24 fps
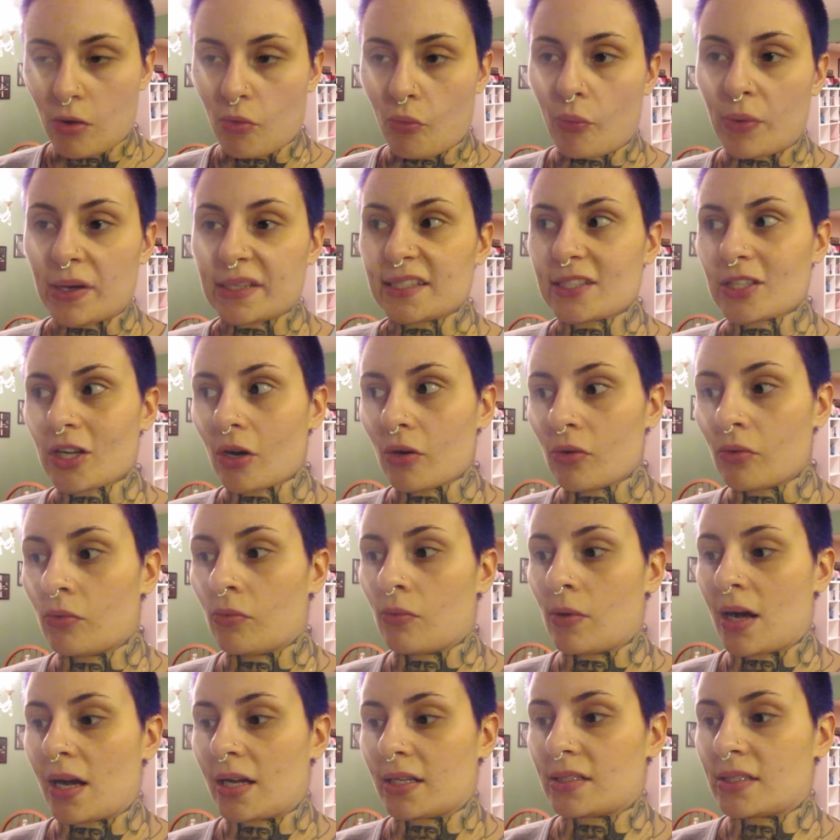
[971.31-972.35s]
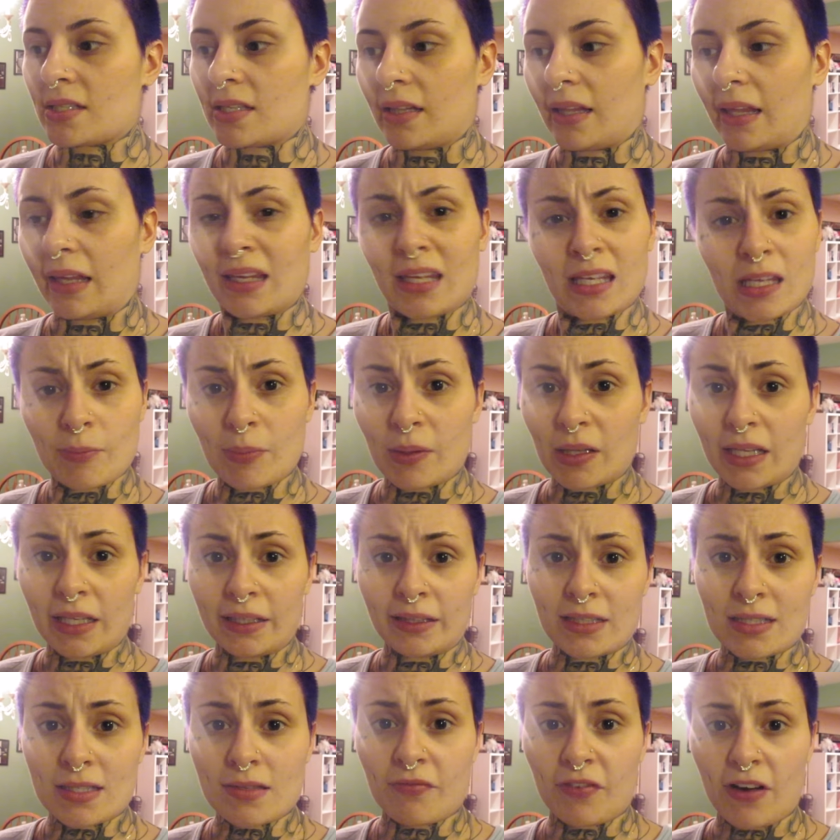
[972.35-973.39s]
We don't want to, like, keep it
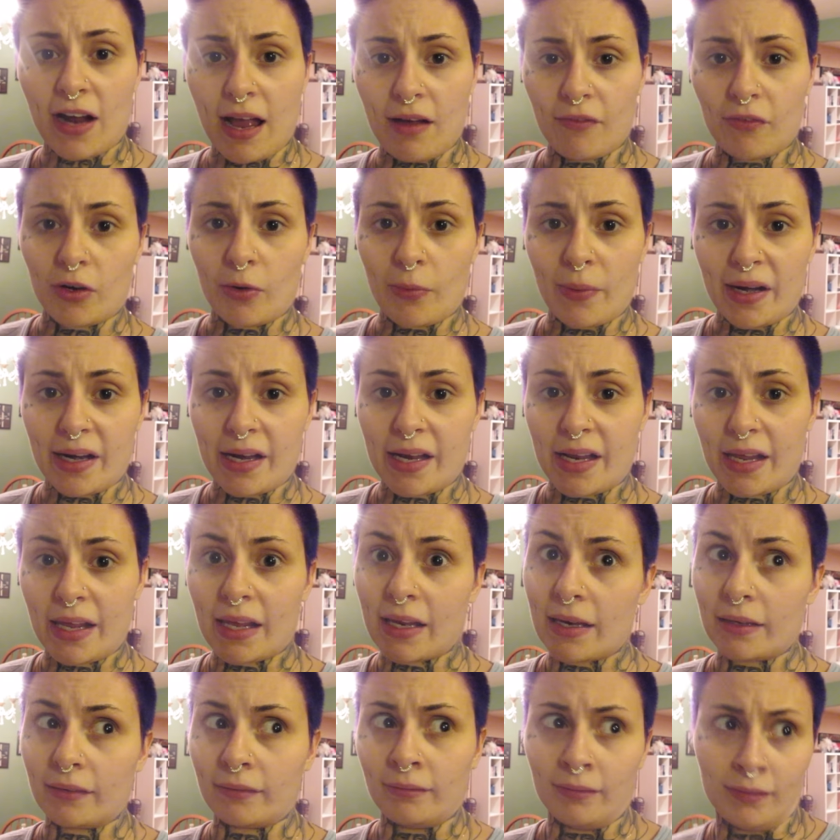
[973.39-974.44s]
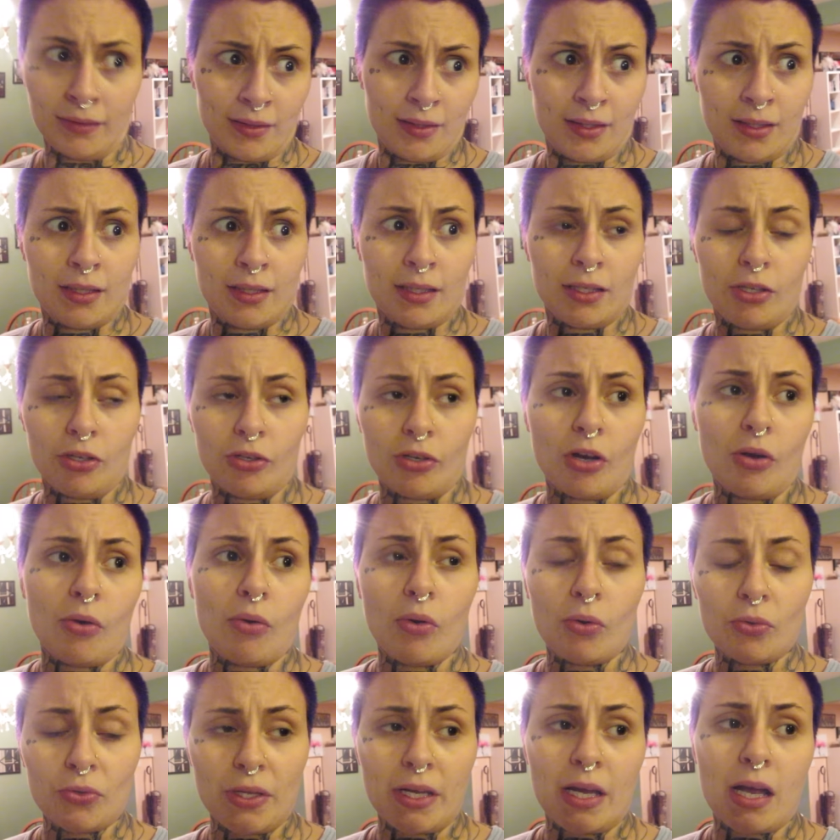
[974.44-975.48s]
like this forever where he can, you know,
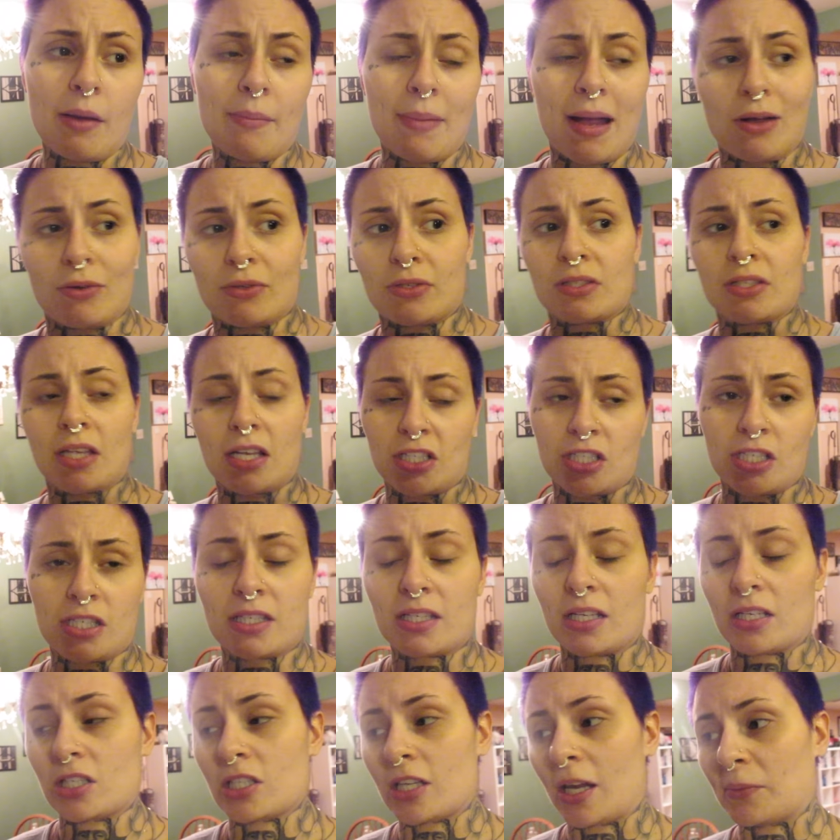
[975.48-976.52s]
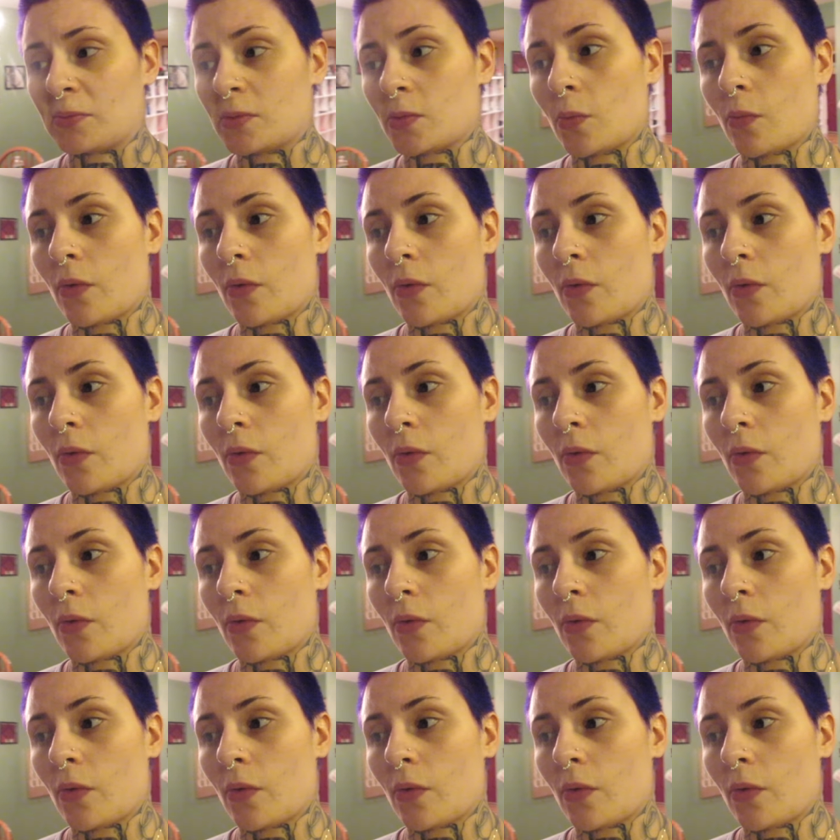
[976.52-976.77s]
only come out such and such times.